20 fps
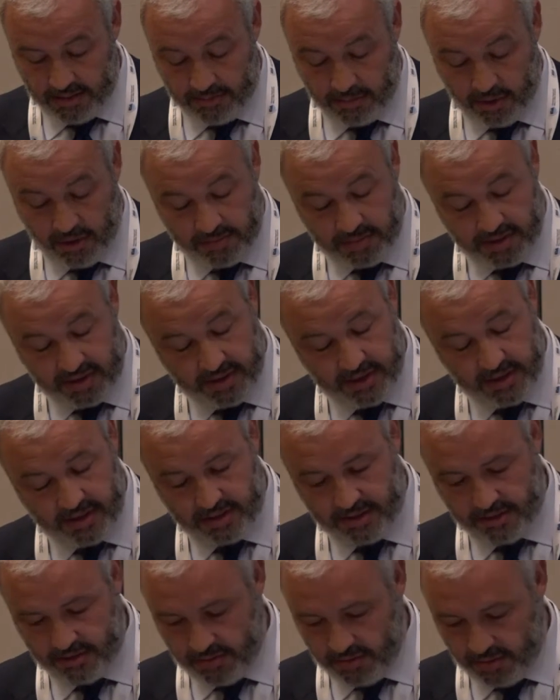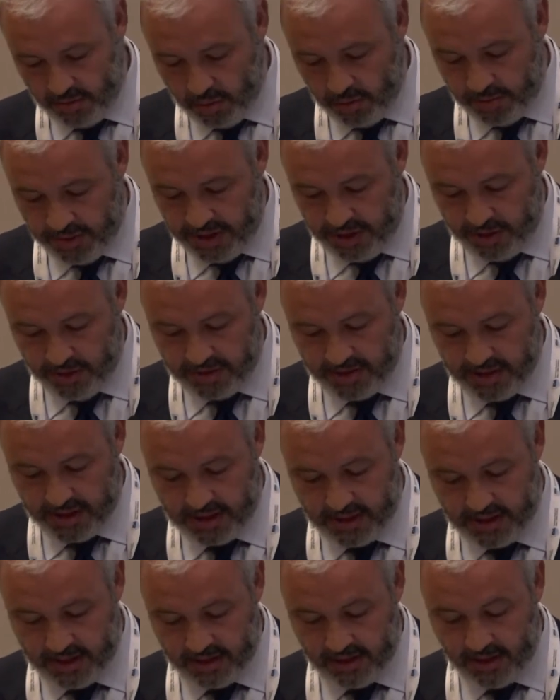purposes, urban
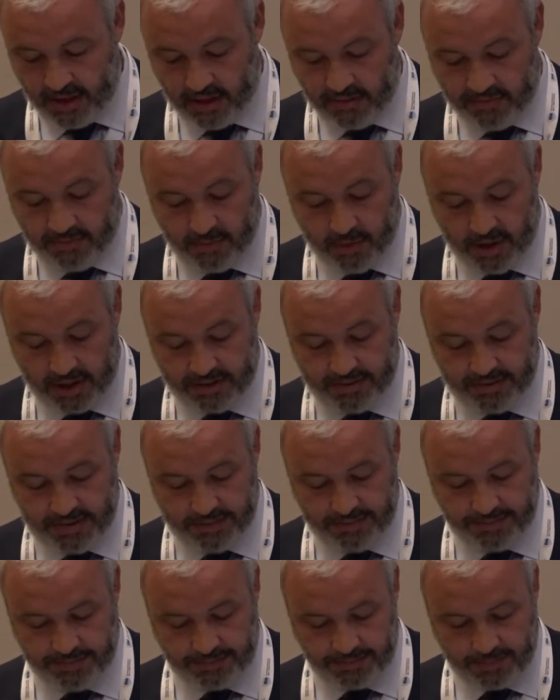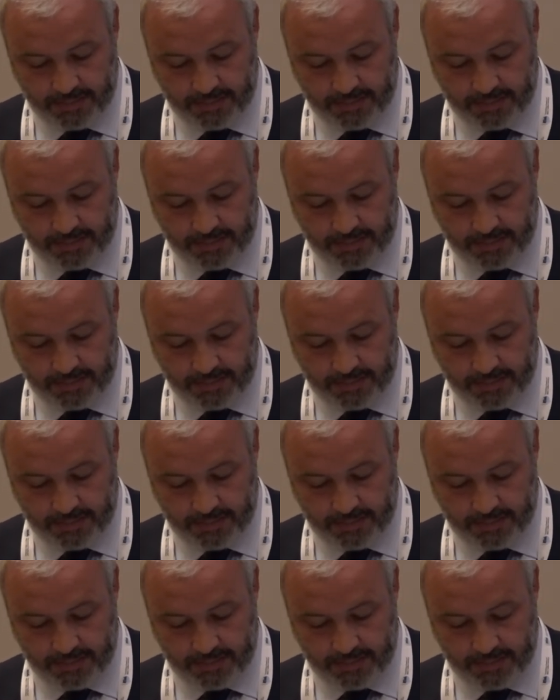uses, and Gulf watering.